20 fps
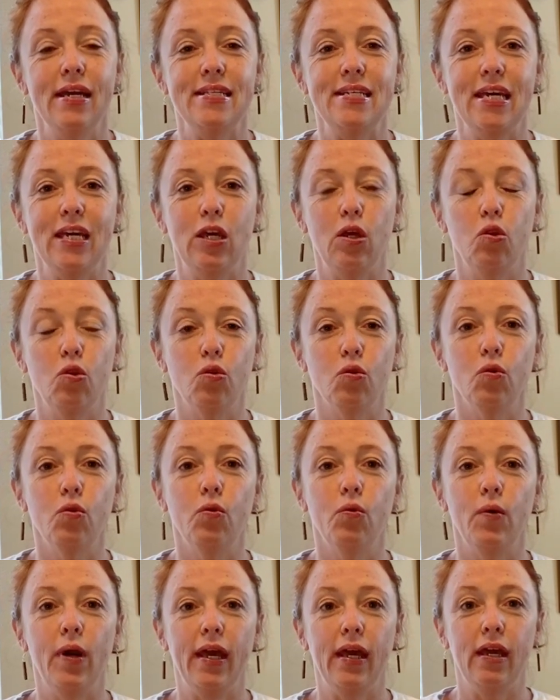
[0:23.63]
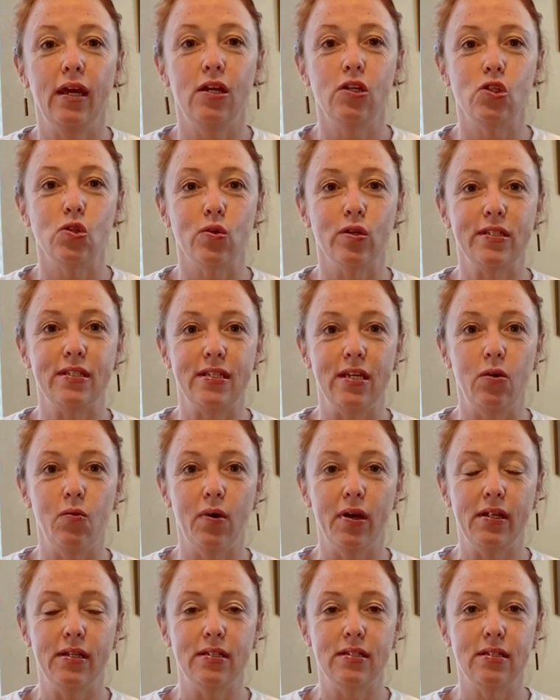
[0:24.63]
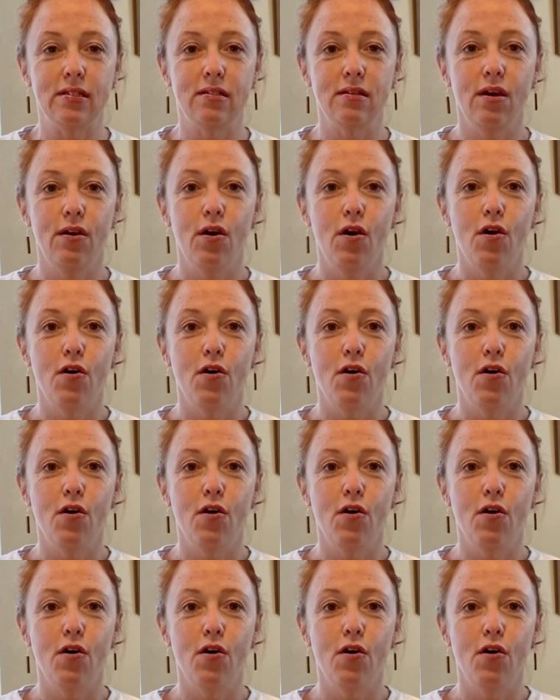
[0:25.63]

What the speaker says: take you through a short sequence